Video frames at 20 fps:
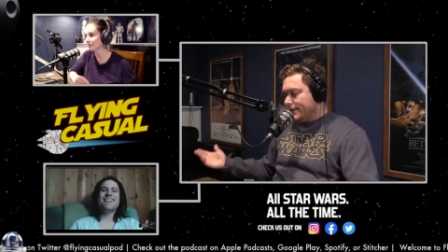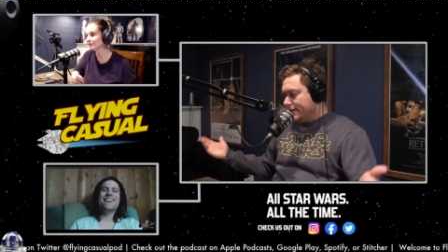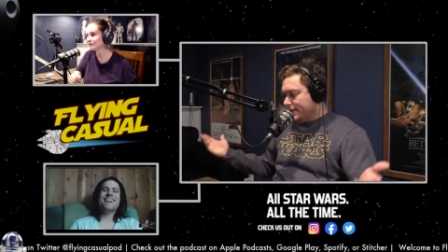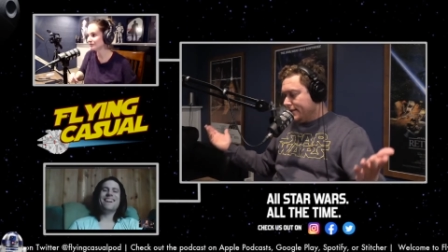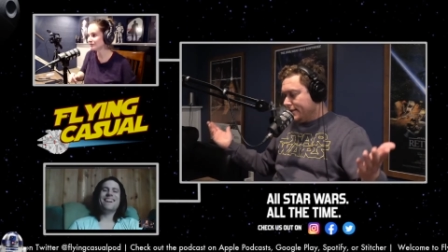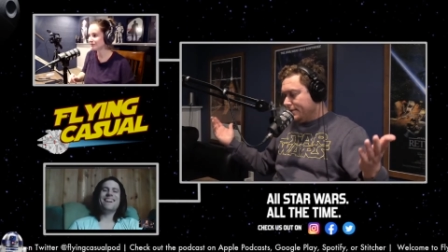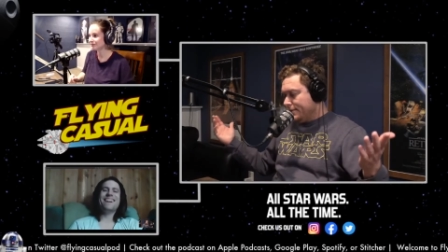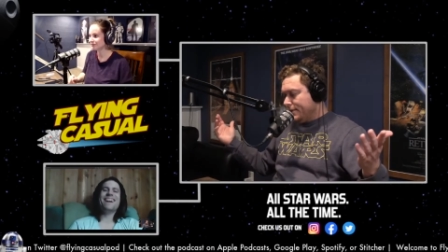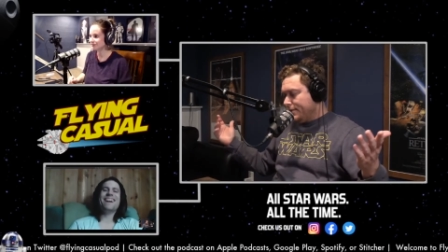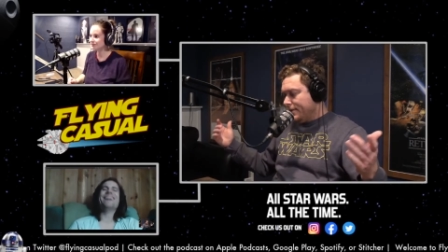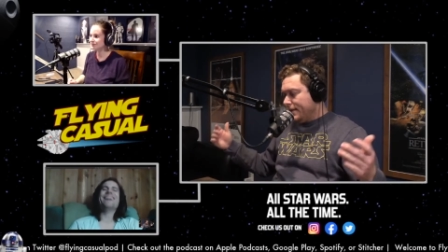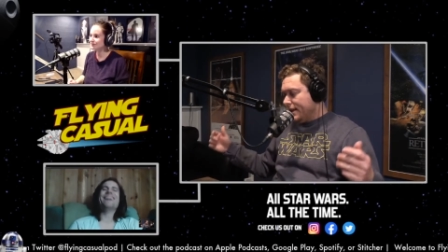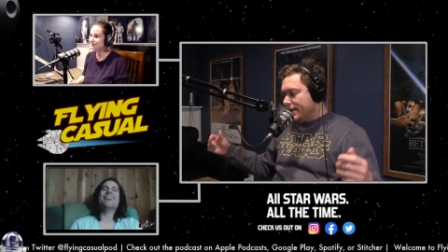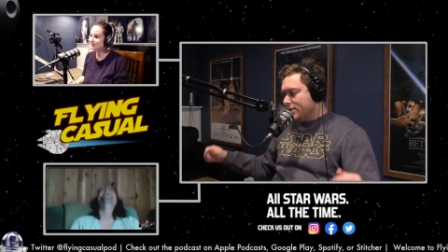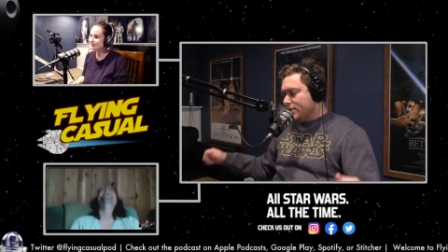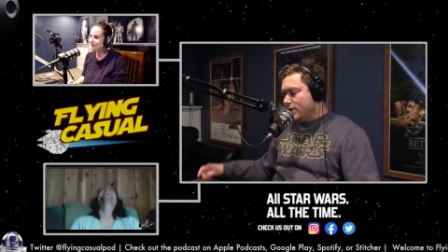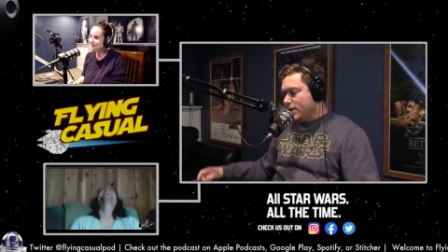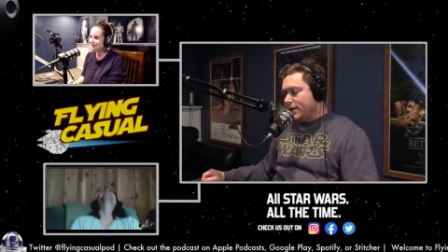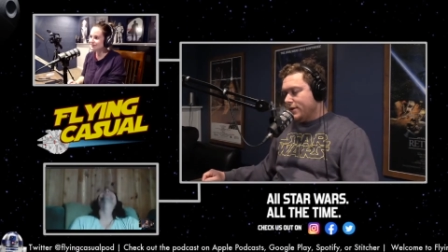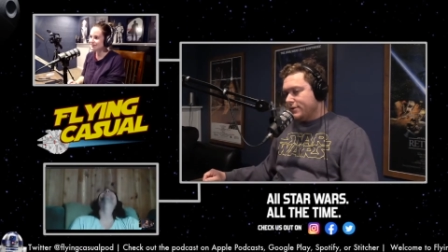So maybe that's
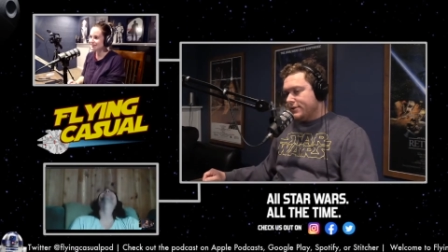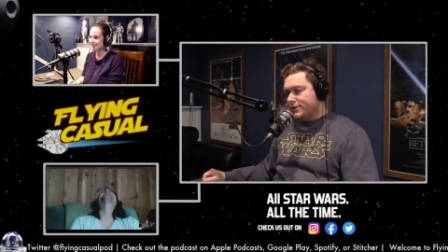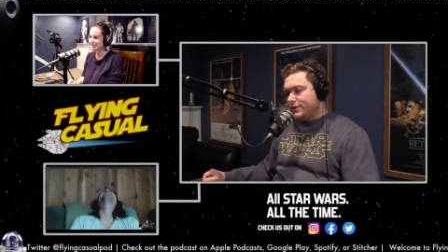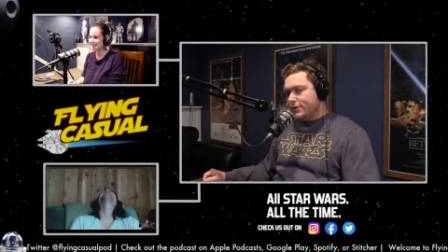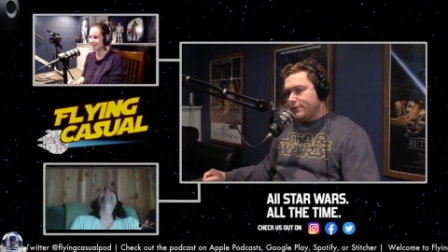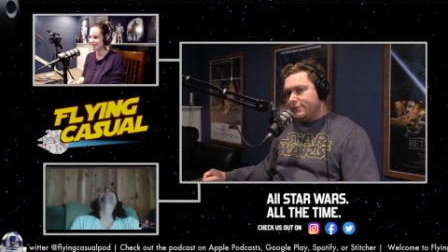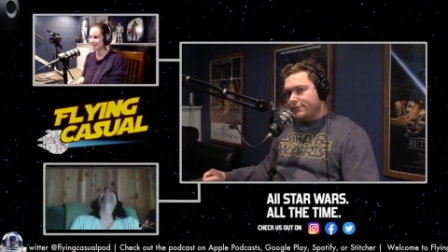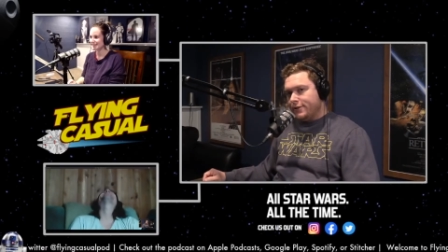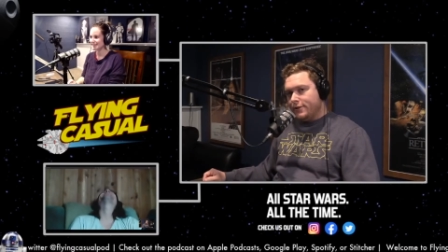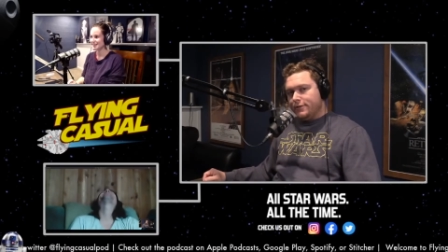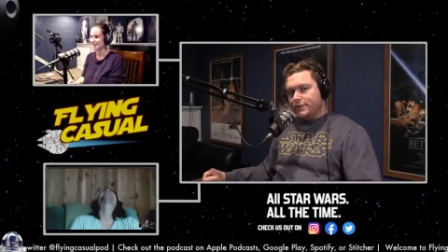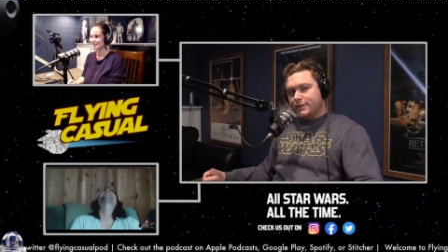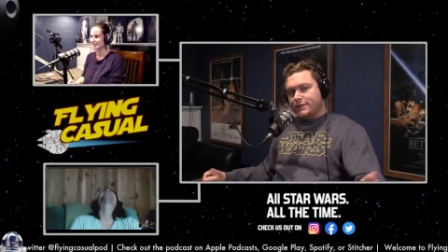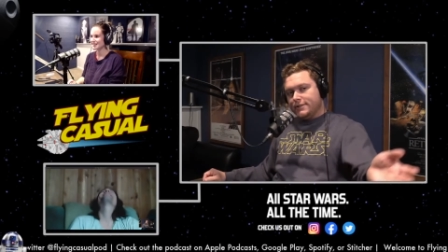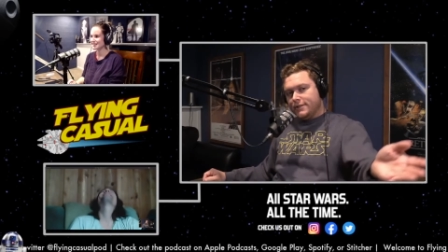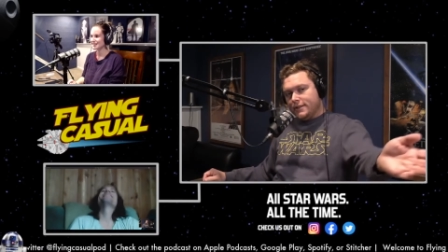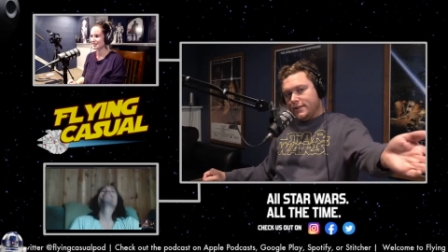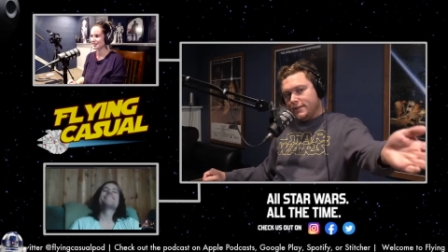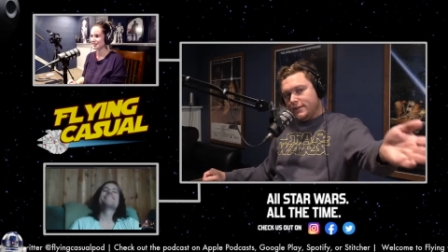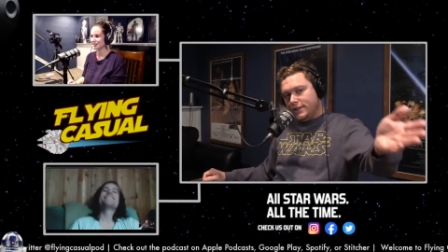why I was so focused
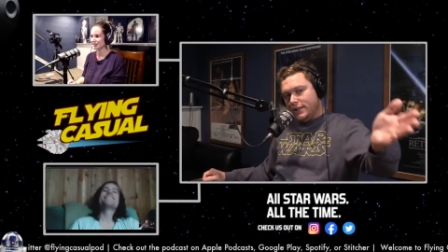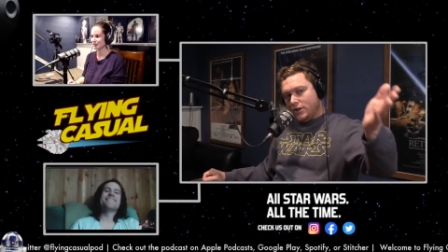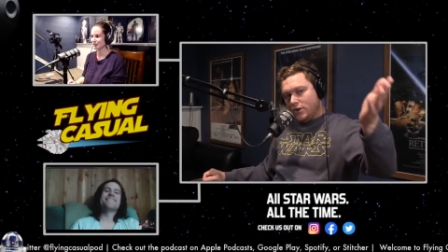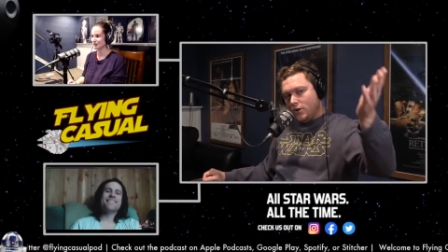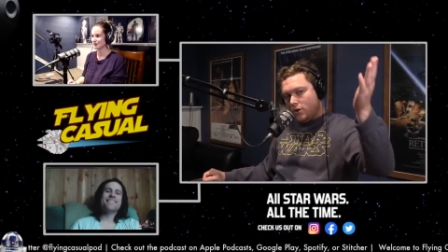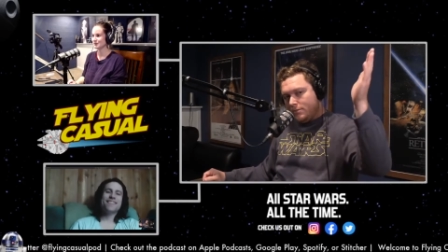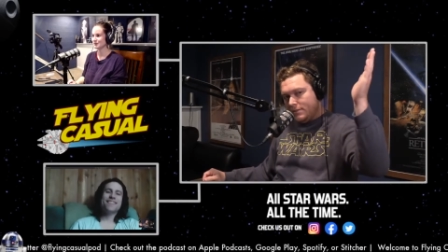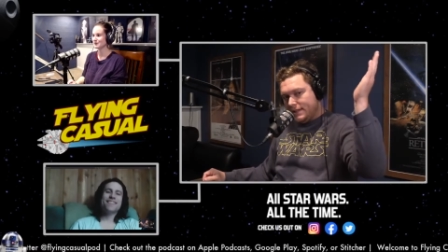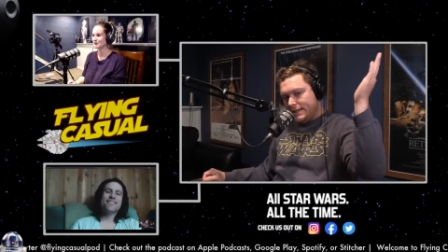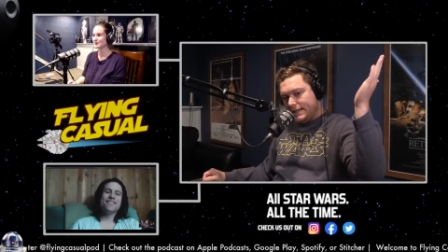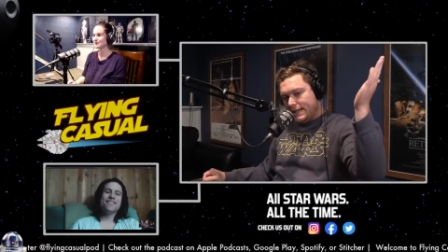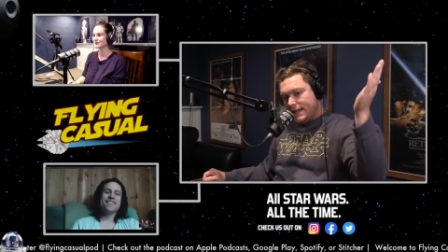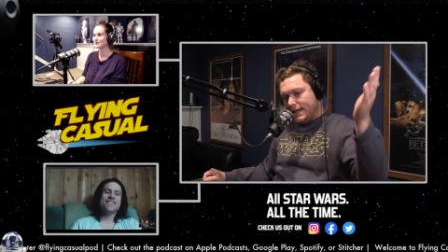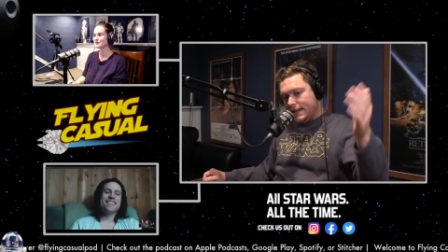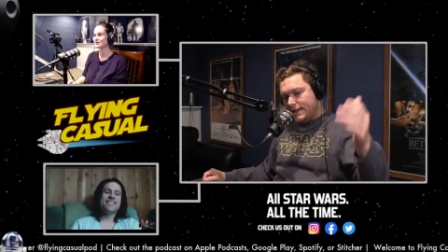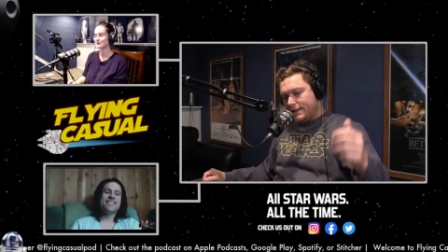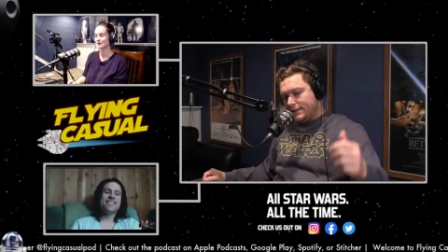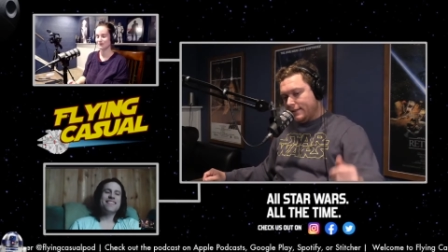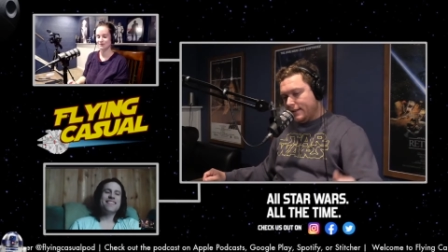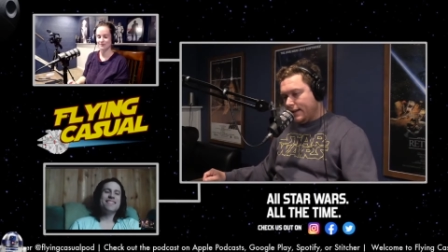on, oh my God,